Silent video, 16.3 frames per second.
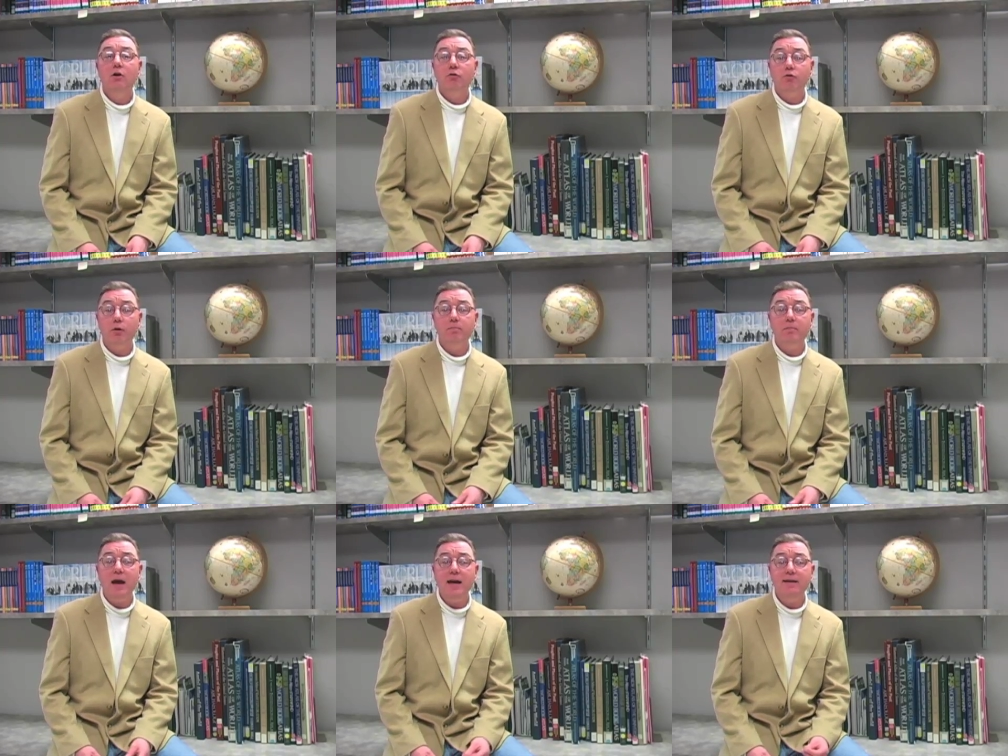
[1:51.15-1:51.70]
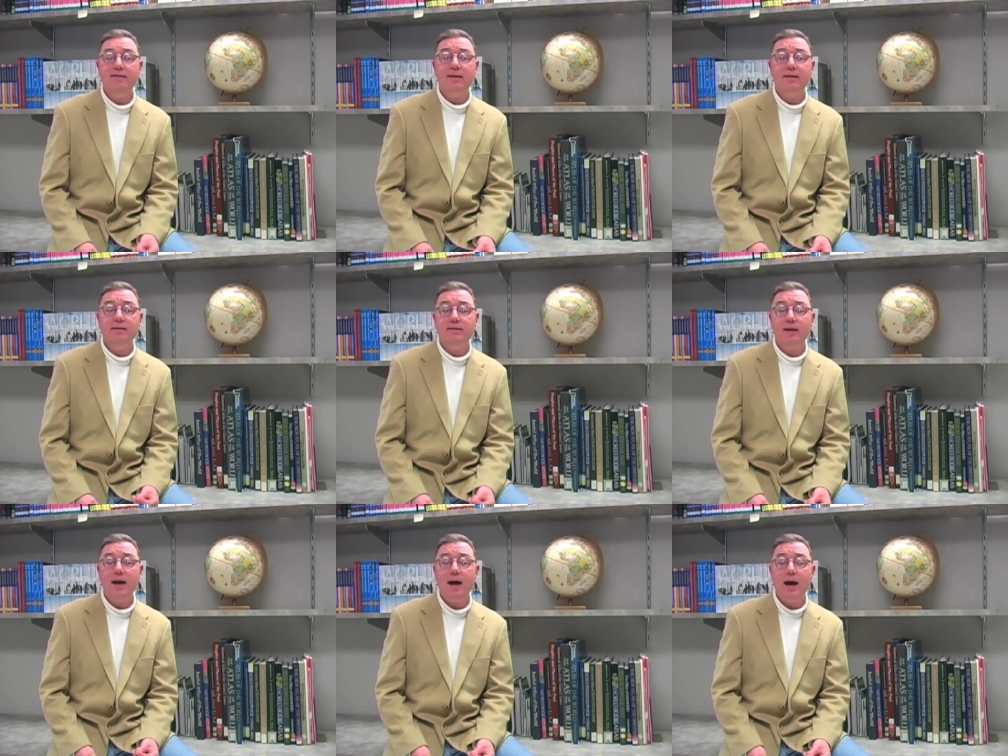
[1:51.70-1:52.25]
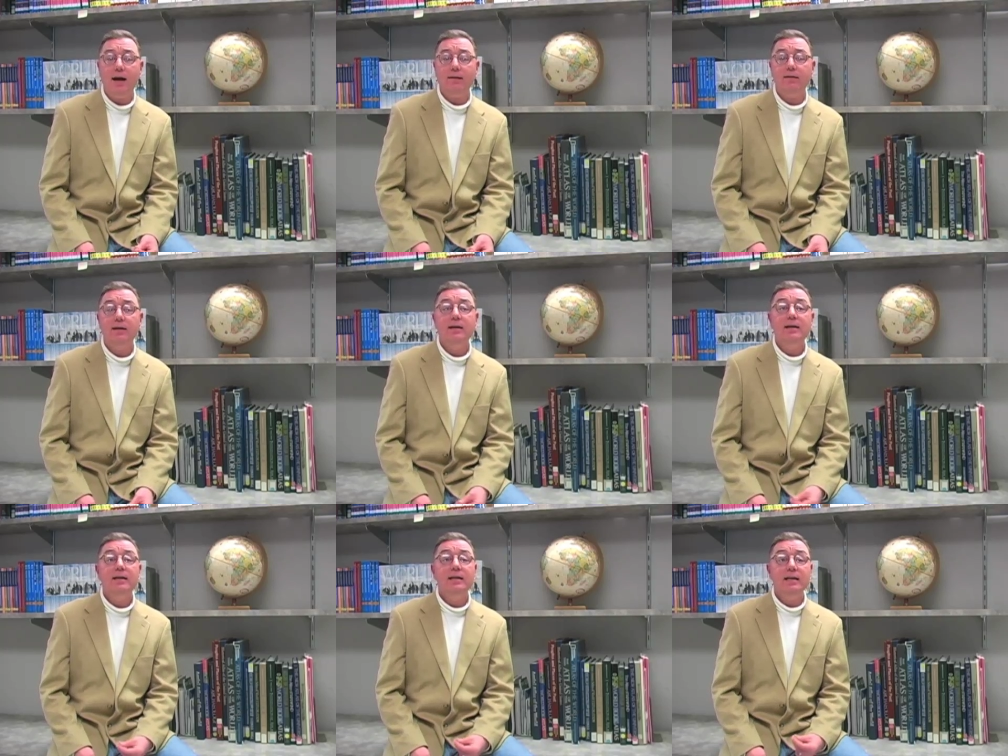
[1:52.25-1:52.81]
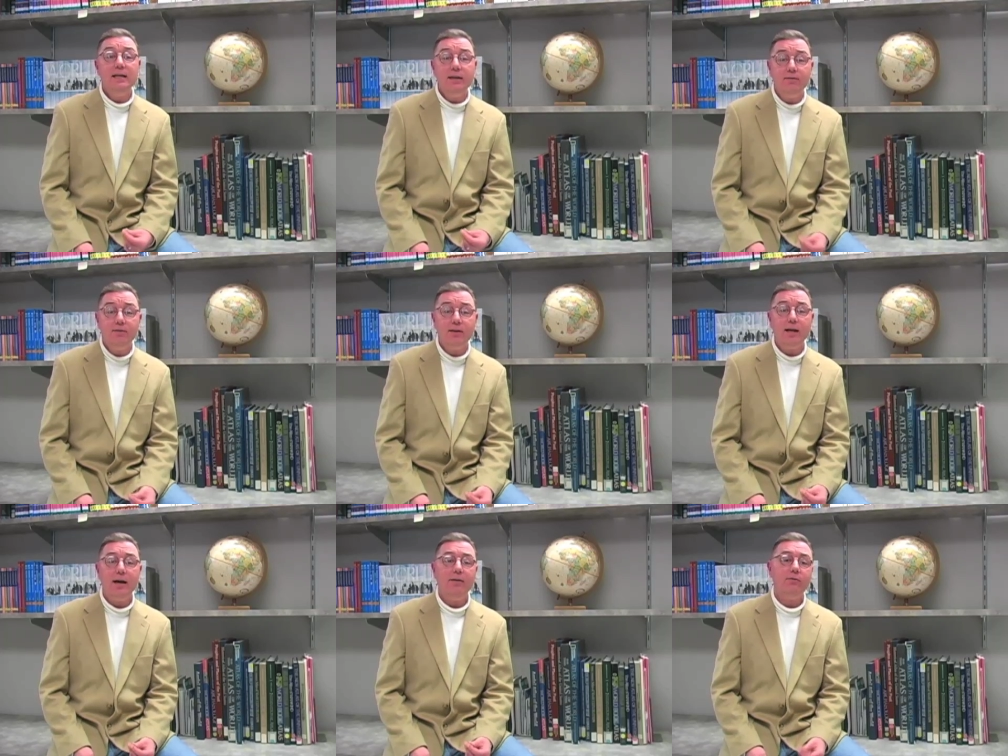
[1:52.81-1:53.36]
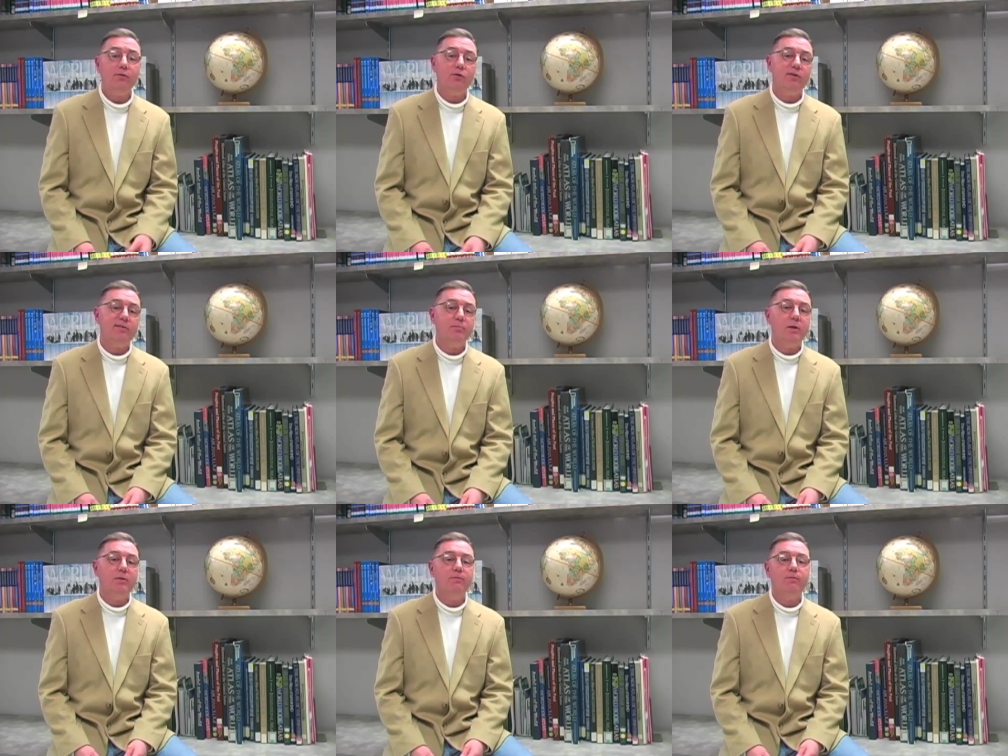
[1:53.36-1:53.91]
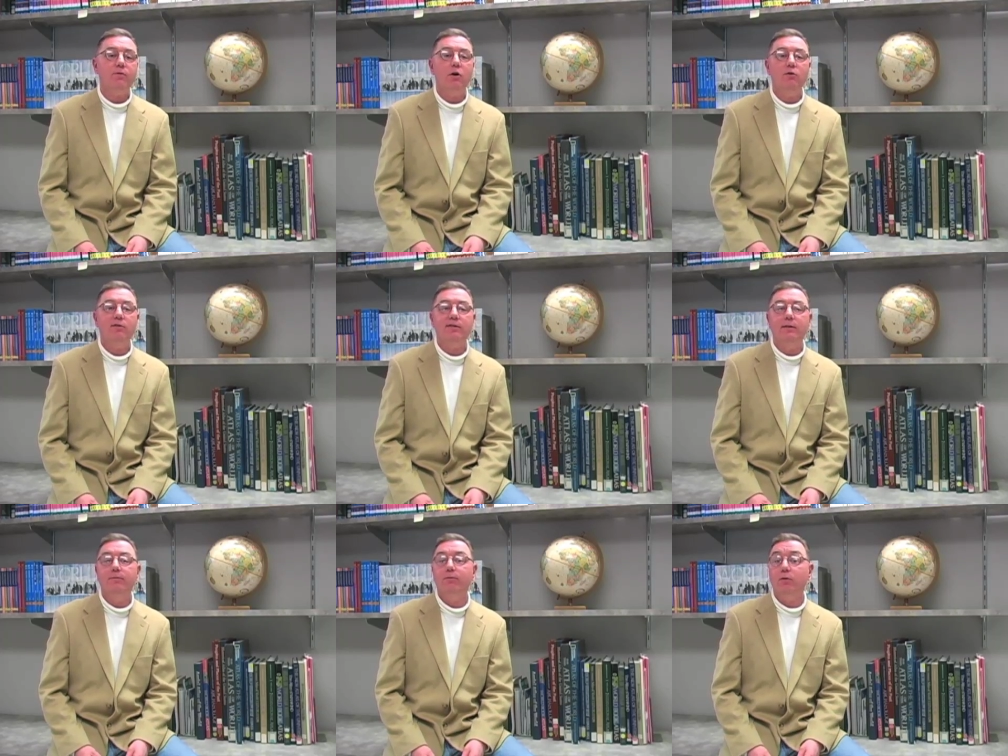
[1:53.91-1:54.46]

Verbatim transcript: remains intact even after it's been frozen